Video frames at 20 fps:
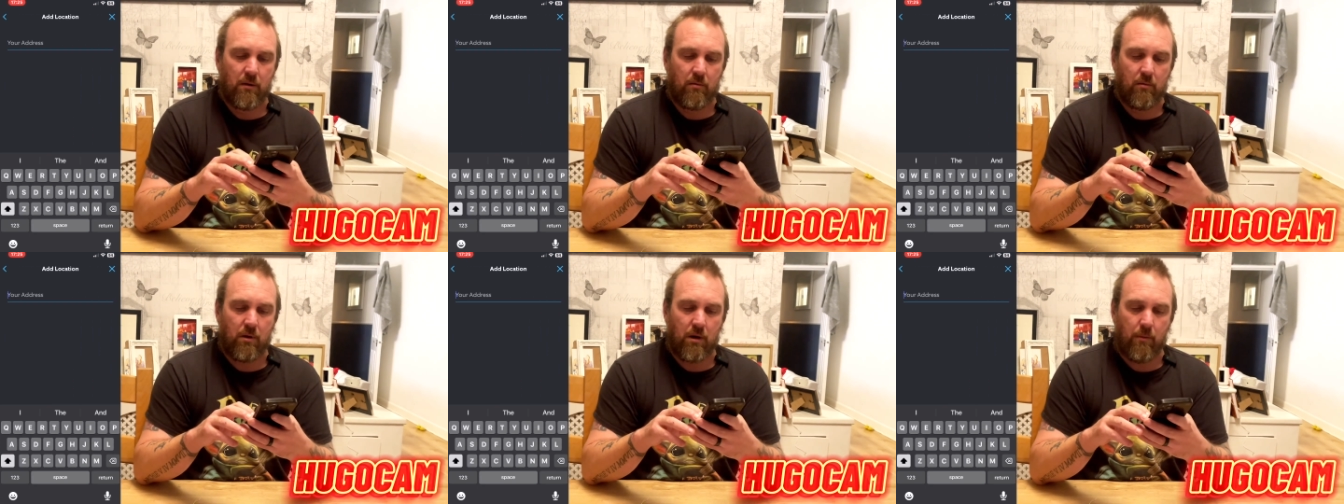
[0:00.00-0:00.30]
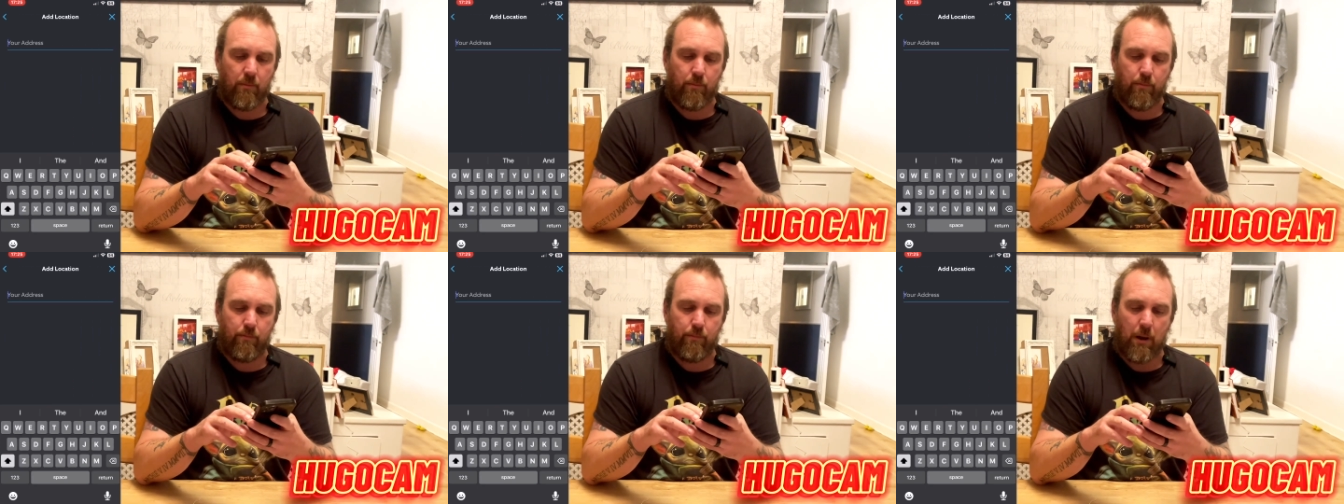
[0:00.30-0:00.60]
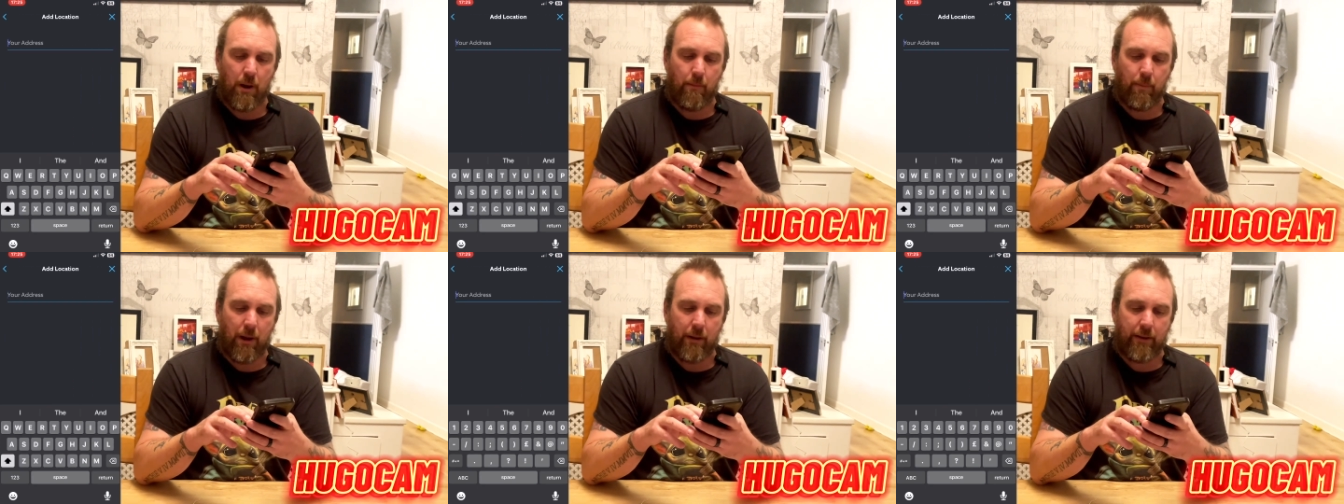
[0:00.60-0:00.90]
Well,
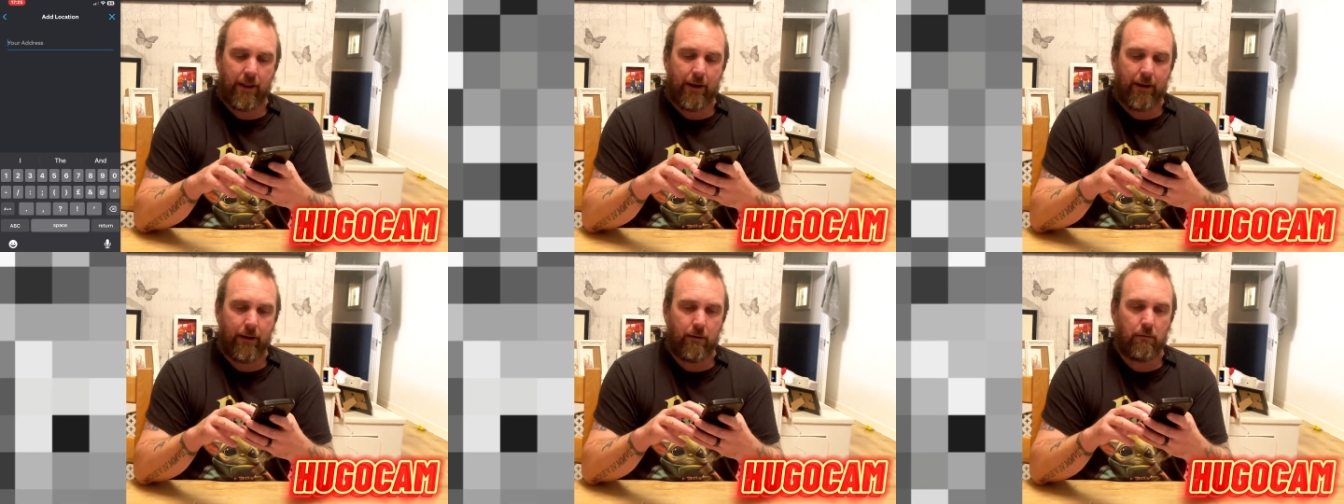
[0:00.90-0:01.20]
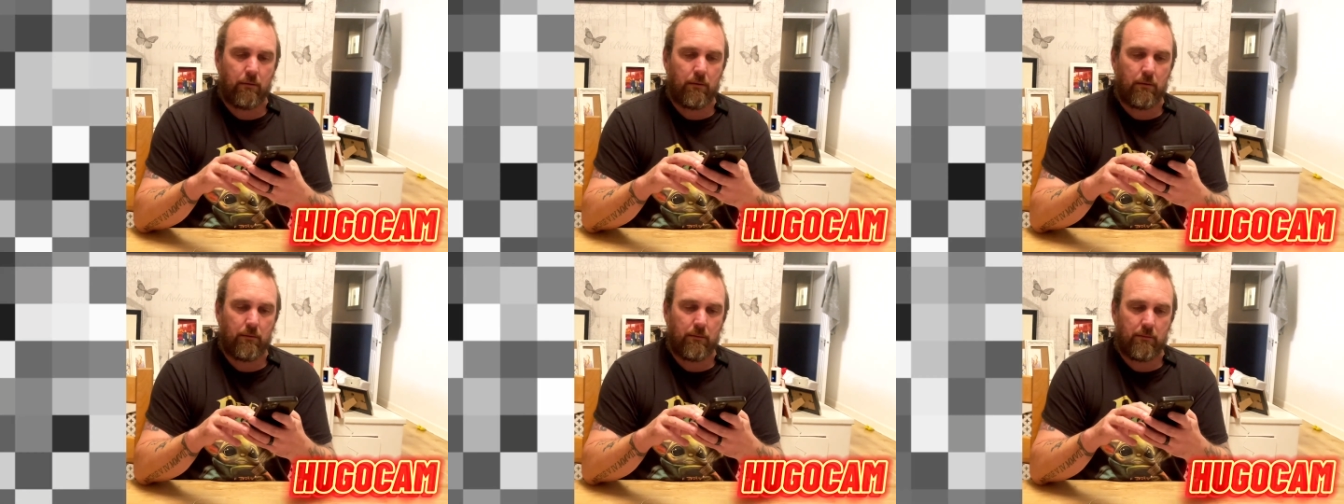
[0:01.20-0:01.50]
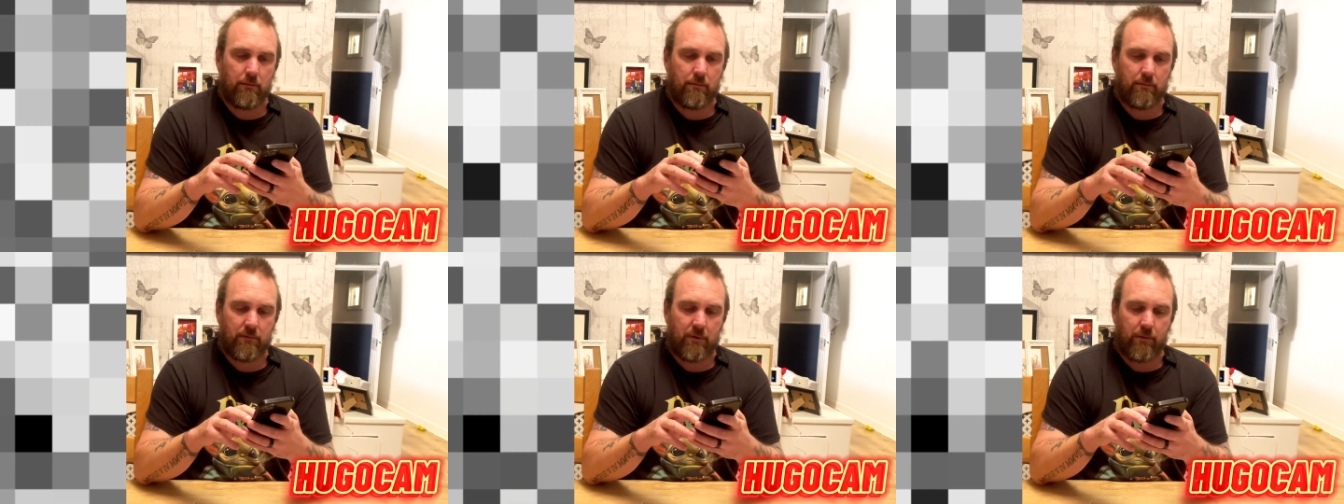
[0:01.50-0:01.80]
better black that out.
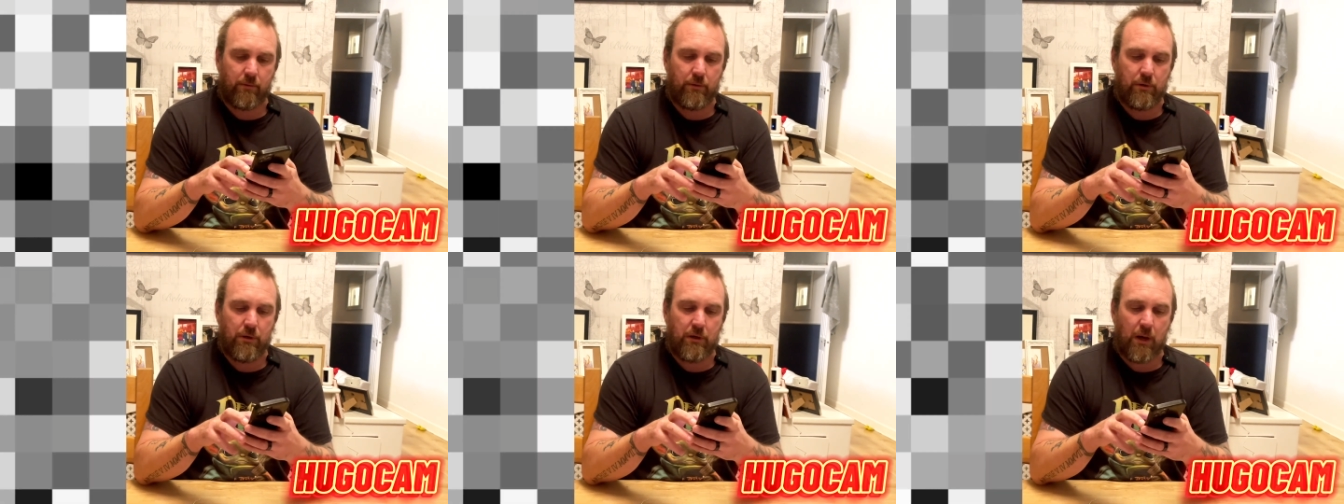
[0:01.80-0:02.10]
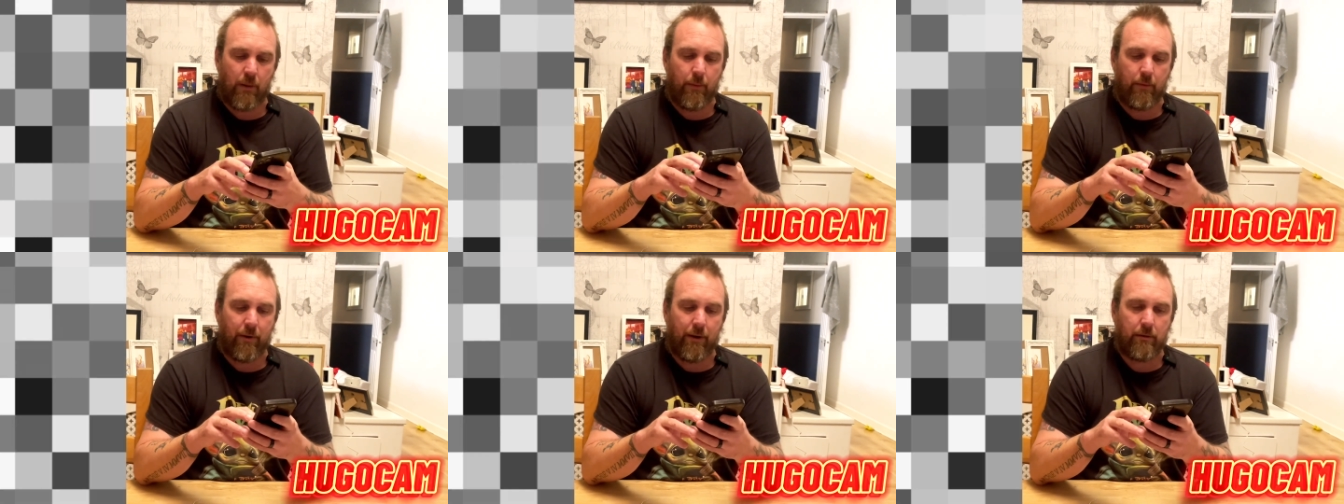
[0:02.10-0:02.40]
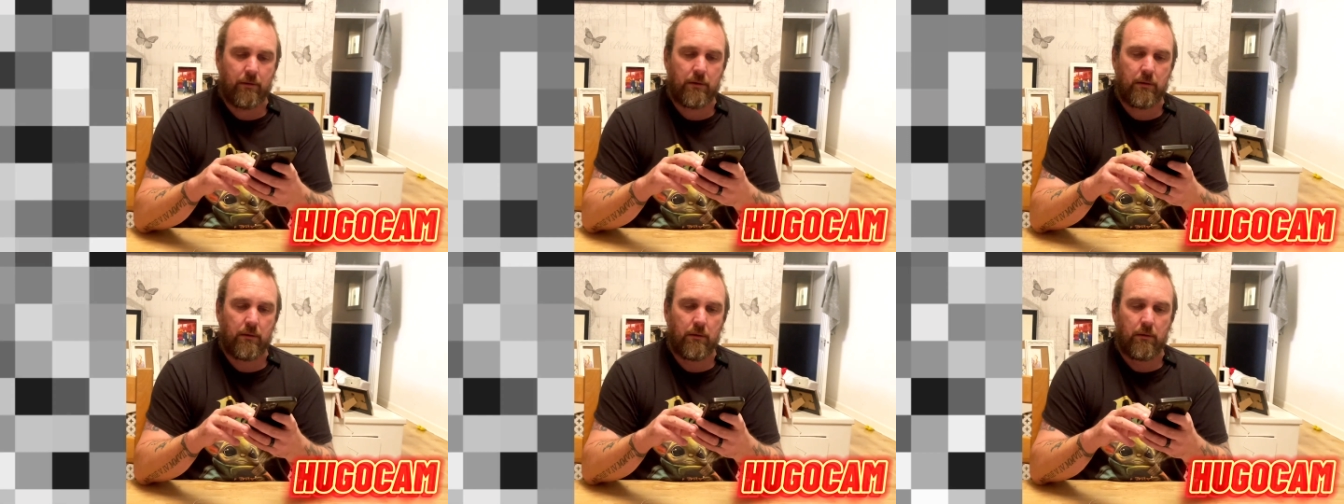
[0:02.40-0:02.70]
Don't want you coming around.